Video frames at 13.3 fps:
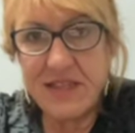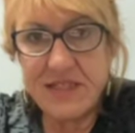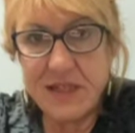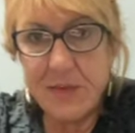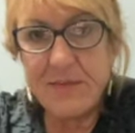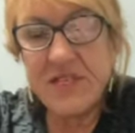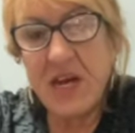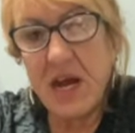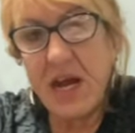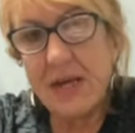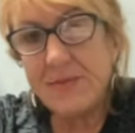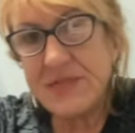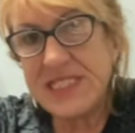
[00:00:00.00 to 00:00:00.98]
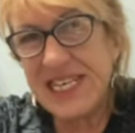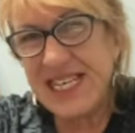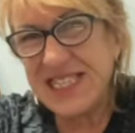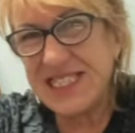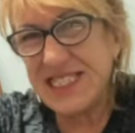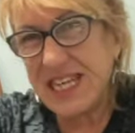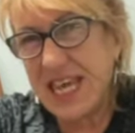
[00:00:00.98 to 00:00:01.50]
Sometimes
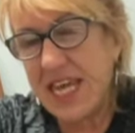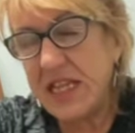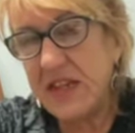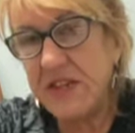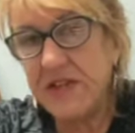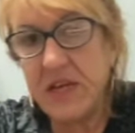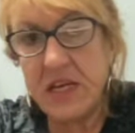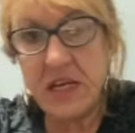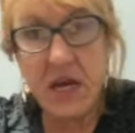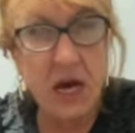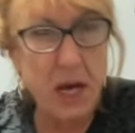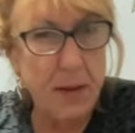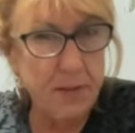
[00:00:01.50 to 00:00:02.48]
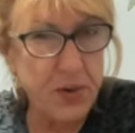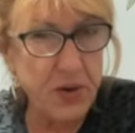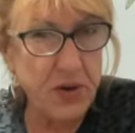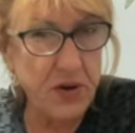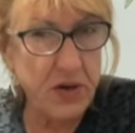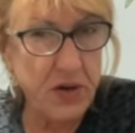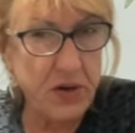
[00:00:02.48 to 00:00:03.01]
it's getting the
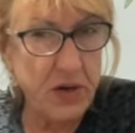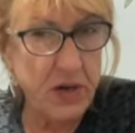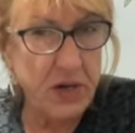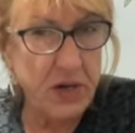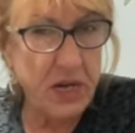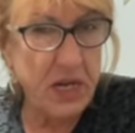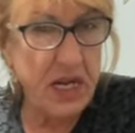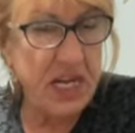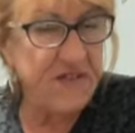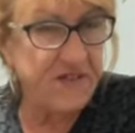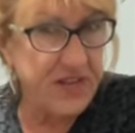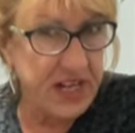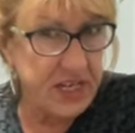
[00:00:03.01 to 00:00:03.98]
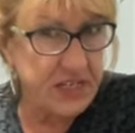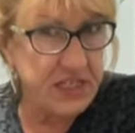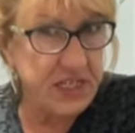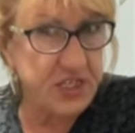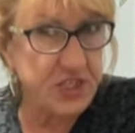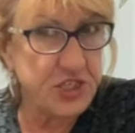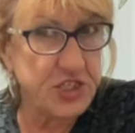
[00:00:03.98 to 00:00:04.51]
upper
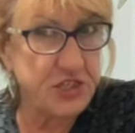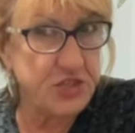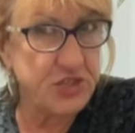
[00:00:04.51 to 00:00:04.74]
advantage,